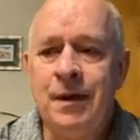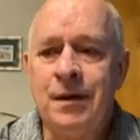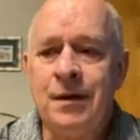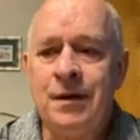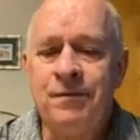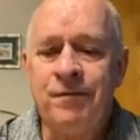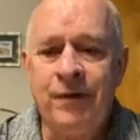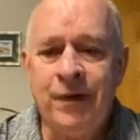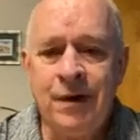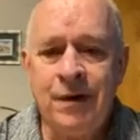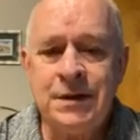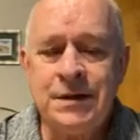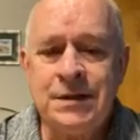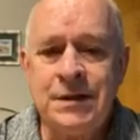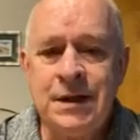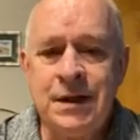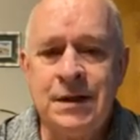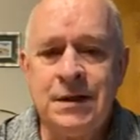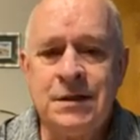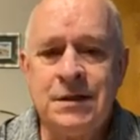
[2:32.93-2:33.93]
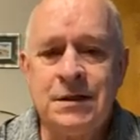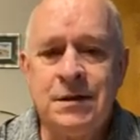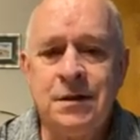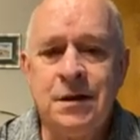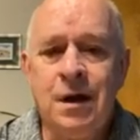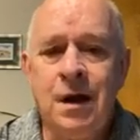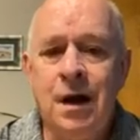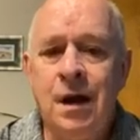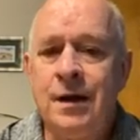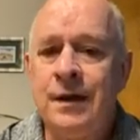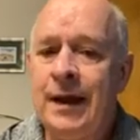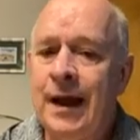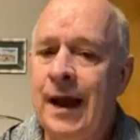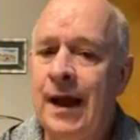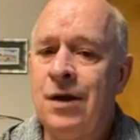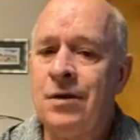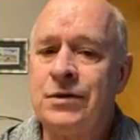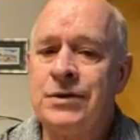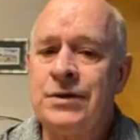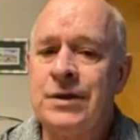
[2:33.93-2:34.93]
the Pharisees on
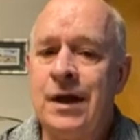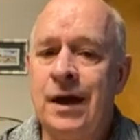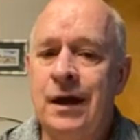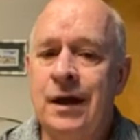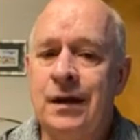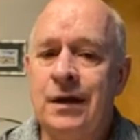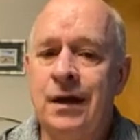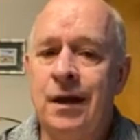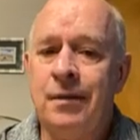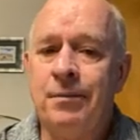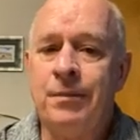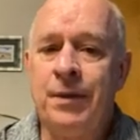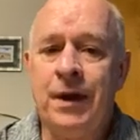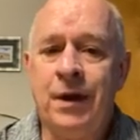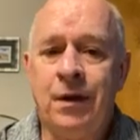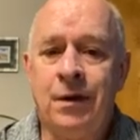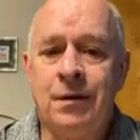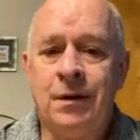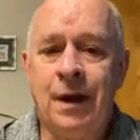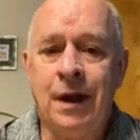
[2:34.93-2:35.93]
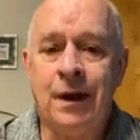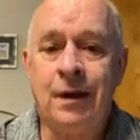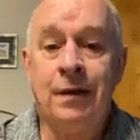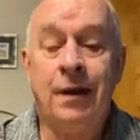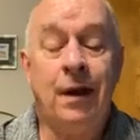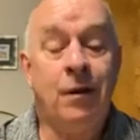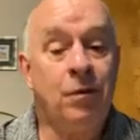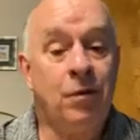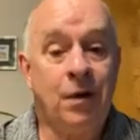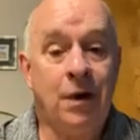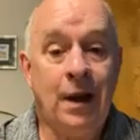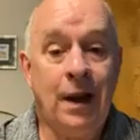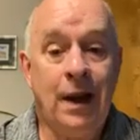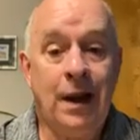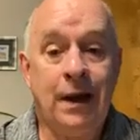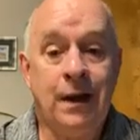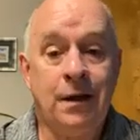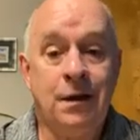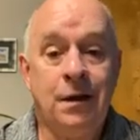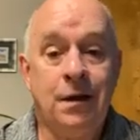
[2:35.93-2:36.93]
the outside appeared like they were
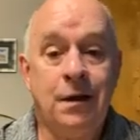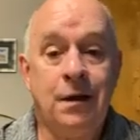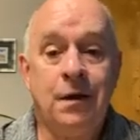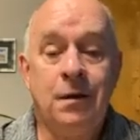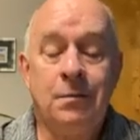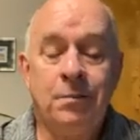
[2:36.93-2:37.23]
light,